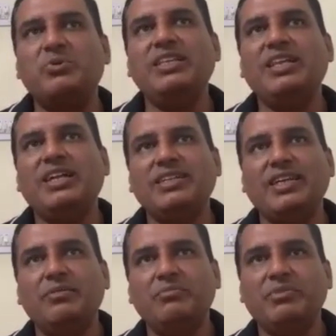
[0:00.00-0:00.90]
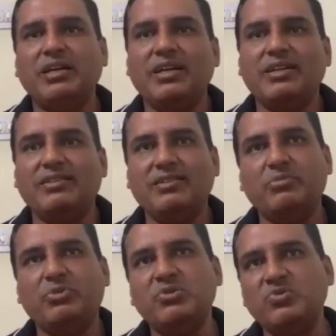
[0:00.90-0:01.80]
that time, and
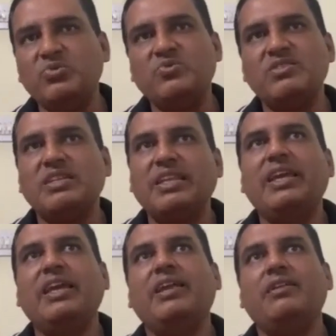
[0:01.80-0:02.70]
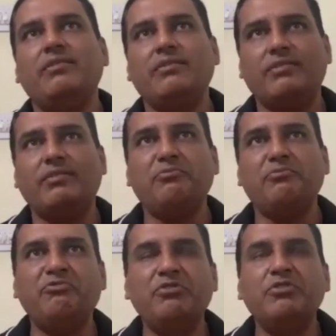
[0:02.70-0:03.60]
monsoons were setting in.
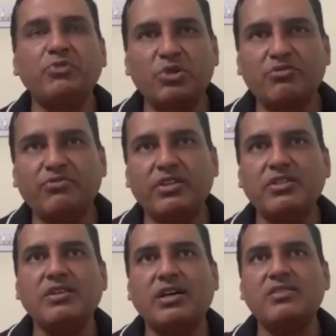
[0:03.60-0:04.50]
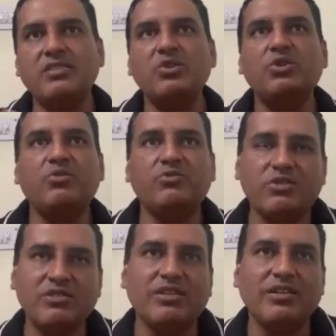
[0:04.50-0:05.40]
We were 4 of us. Our CEO
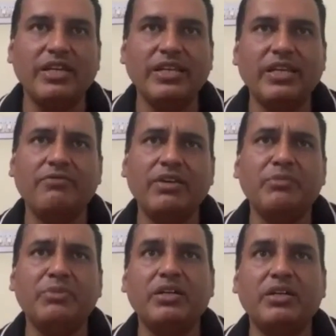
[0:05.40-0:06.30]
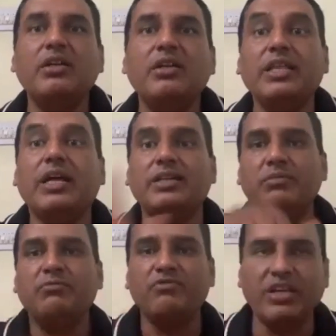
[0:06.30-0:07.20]
was leading Wing Commander that
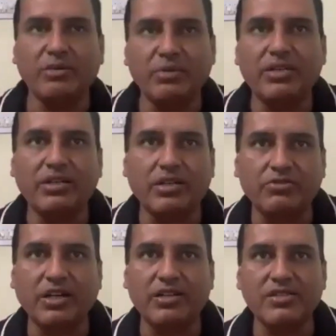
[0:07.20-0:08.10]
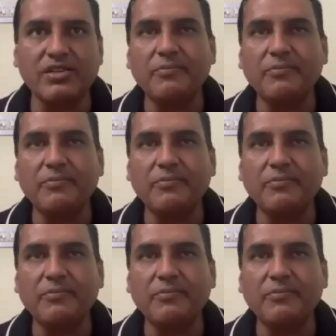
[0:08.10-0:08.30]
time, Wing Commander Avatar Singh.